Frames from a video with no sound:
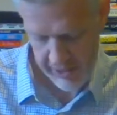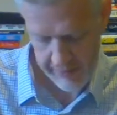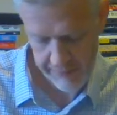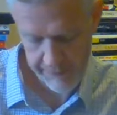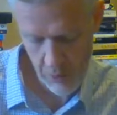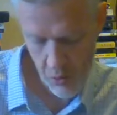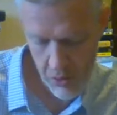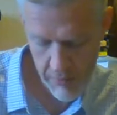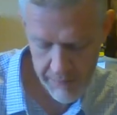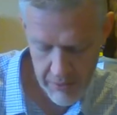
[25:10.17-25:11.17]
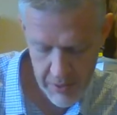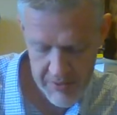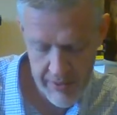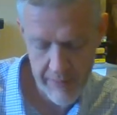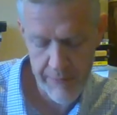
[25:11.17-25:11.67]
next four
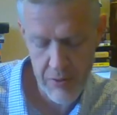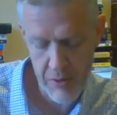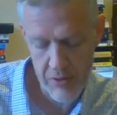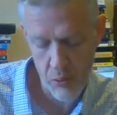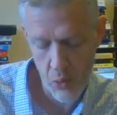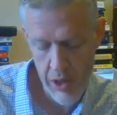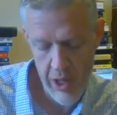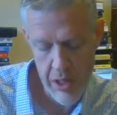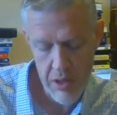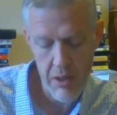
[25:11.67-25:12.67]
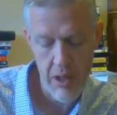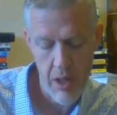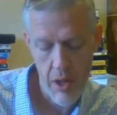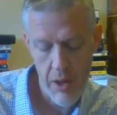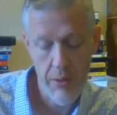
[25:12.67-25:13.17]
footnotes then, footnotes one hundred
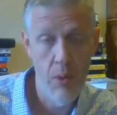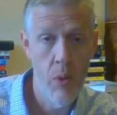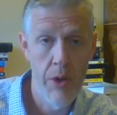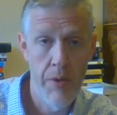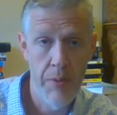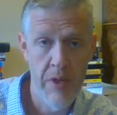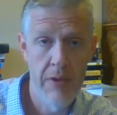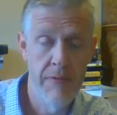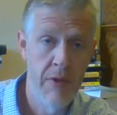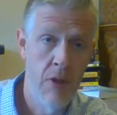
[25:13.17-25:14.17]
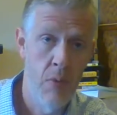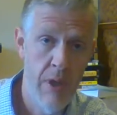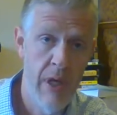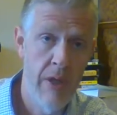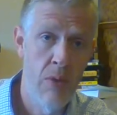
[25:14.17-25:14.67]
through one oh three. So footnote
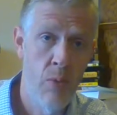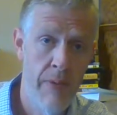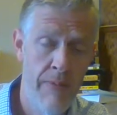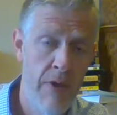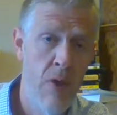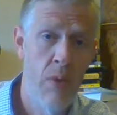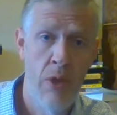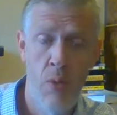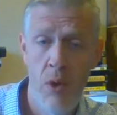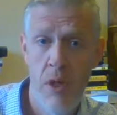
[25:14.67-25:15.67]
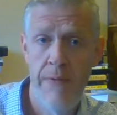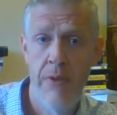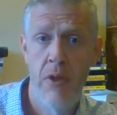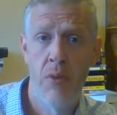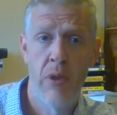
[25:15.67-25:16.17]
one hundred, footnote one oh one,
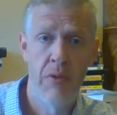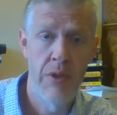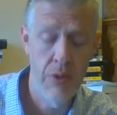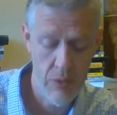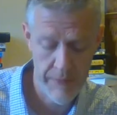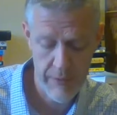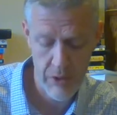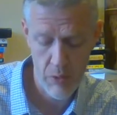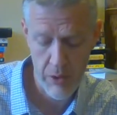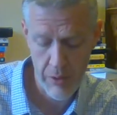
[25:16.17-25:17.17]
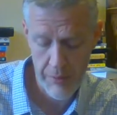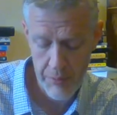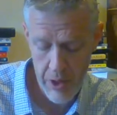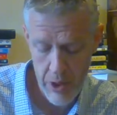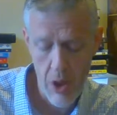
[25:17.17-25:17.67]
footnote one oh two, and footnote one oh
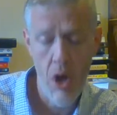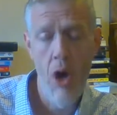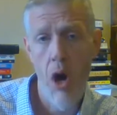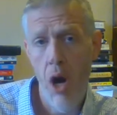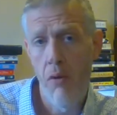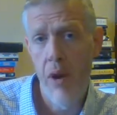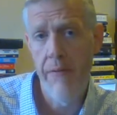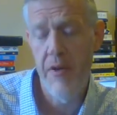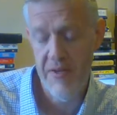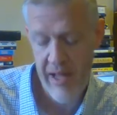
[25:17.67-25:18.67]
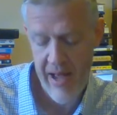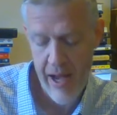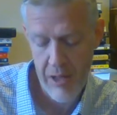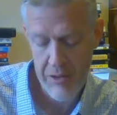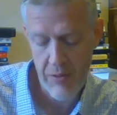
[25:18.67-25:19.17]
three all reference that
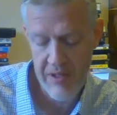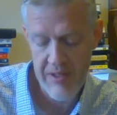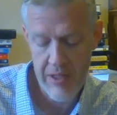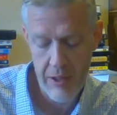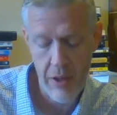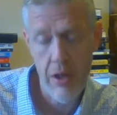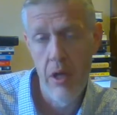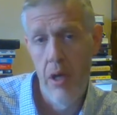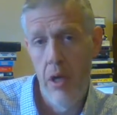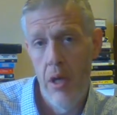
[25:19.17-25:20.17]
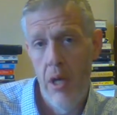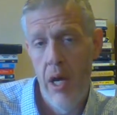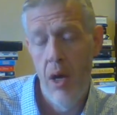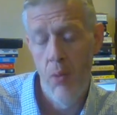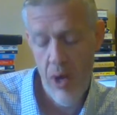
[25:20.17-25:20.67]
Hauser and Singer
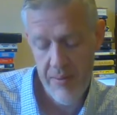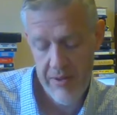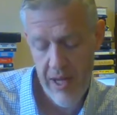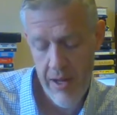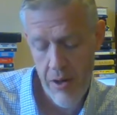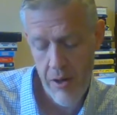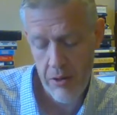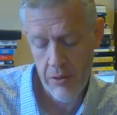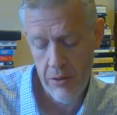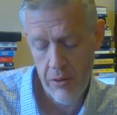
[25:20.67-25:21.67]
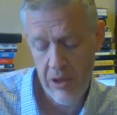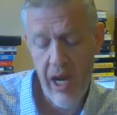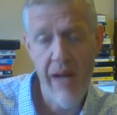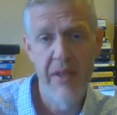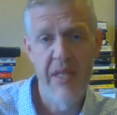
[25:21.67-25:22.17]
uh, website article,
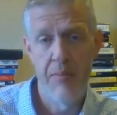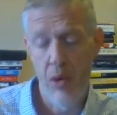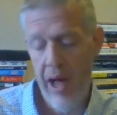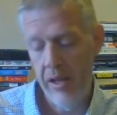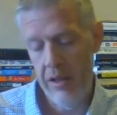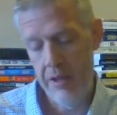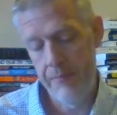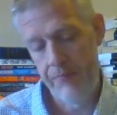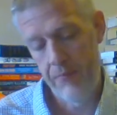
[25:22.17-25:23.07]
Godless Morality.